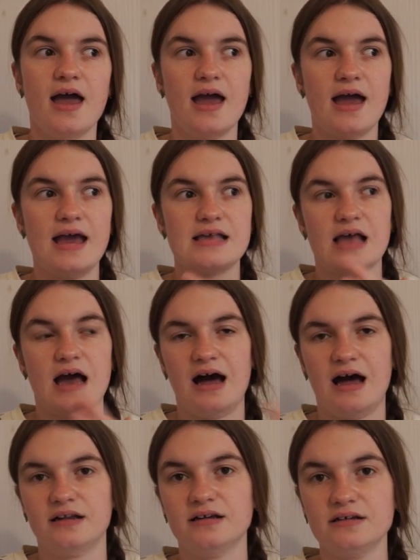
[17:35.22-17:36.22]
it's
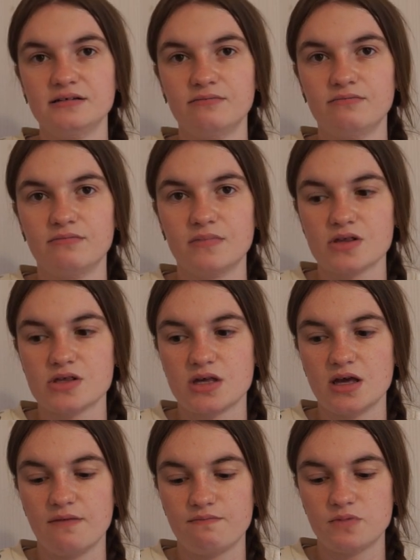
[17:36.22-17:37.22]
harder
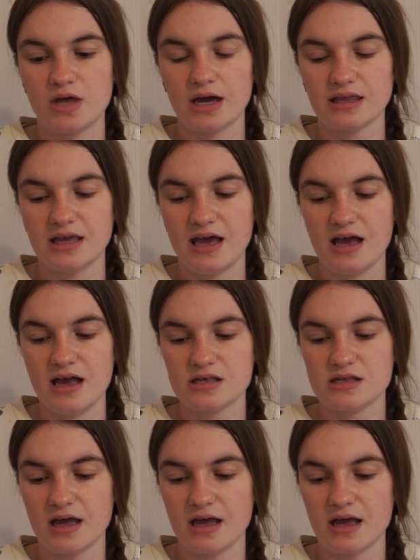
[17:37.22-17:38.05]
to check dates,